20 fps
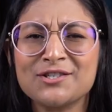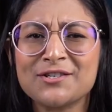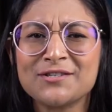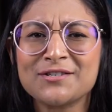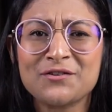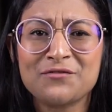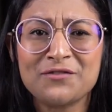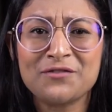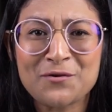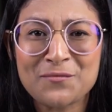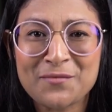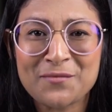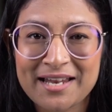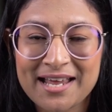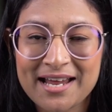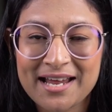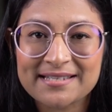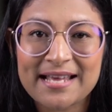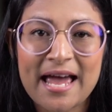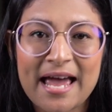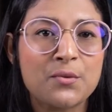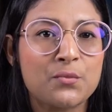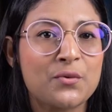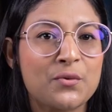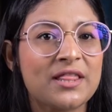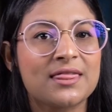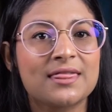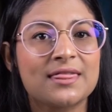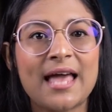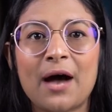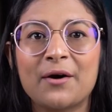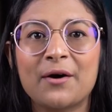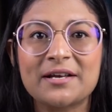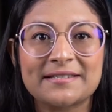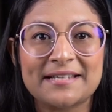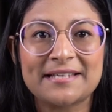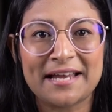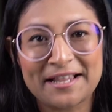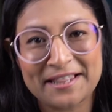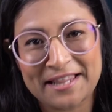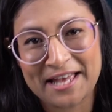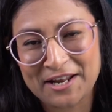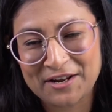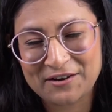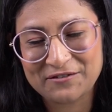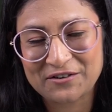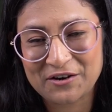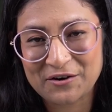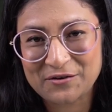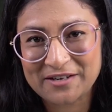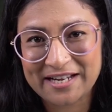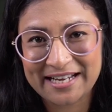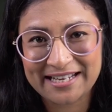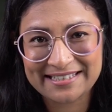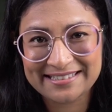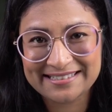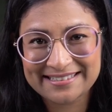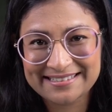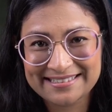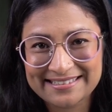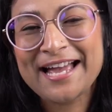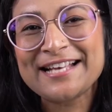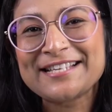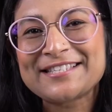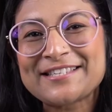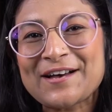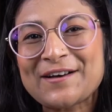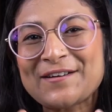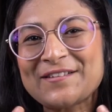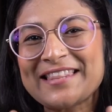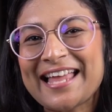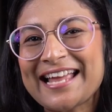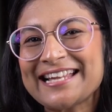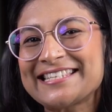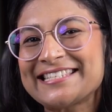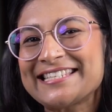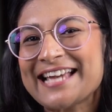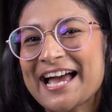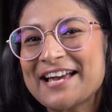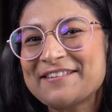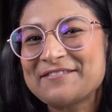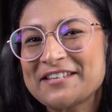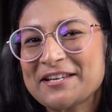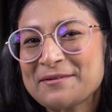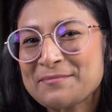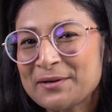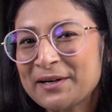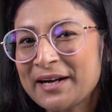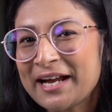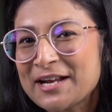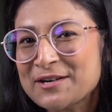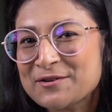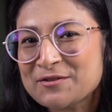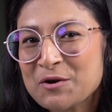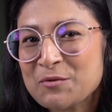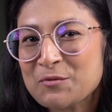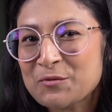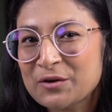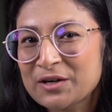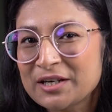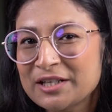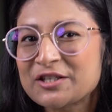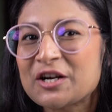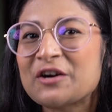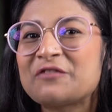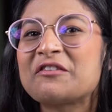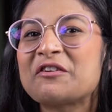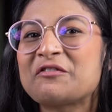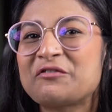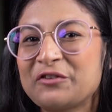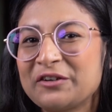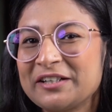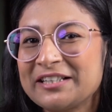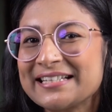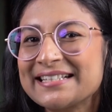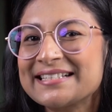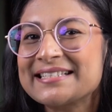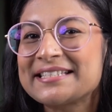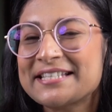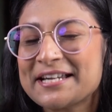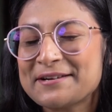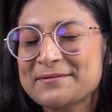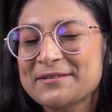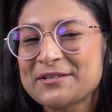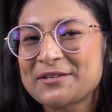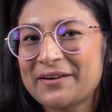just a few minutes and without a single line of coding? So let's dive deeper into the world of effortless table